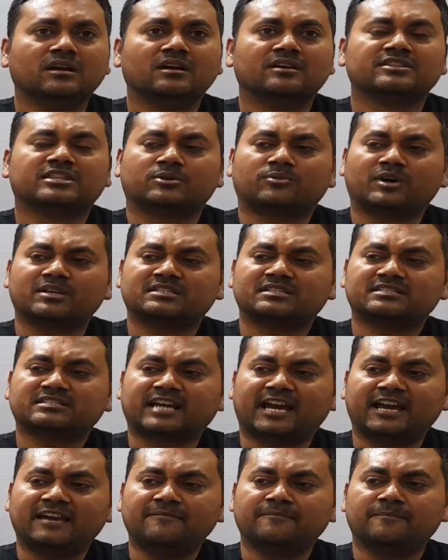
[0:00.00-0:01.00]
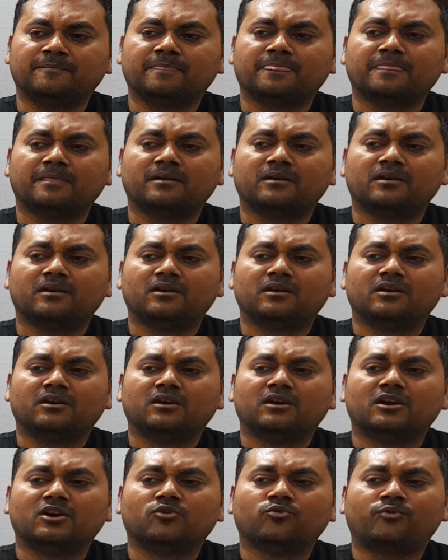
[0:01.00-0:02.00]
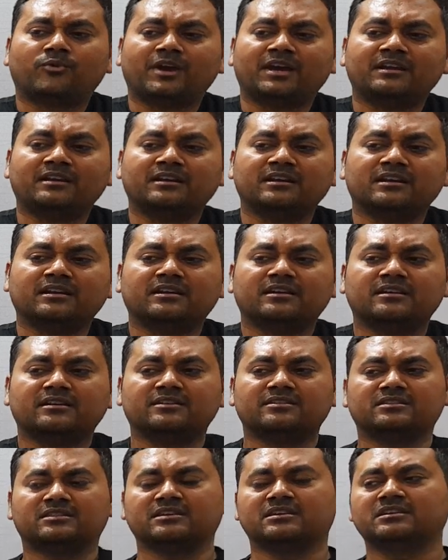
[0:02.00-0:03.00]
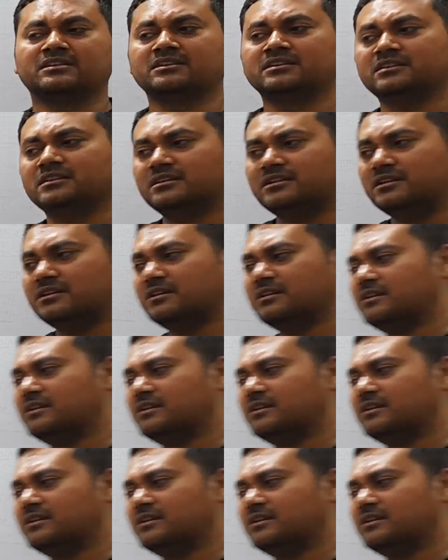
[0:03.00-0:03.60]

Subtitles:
There was a time when the